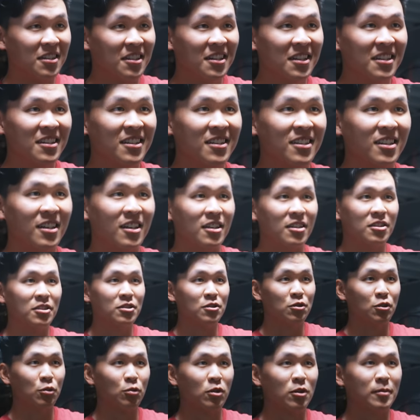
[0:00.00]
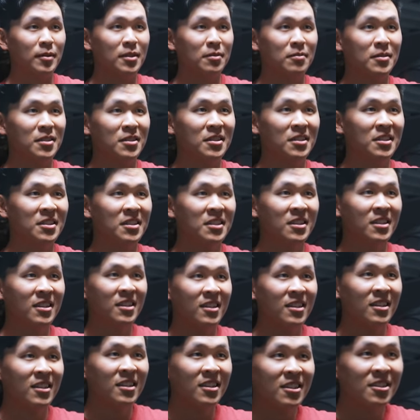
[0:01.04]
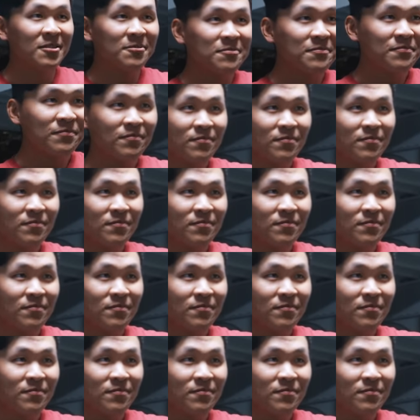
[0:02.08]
Okay. Yeah, this is your warm up? Yeah.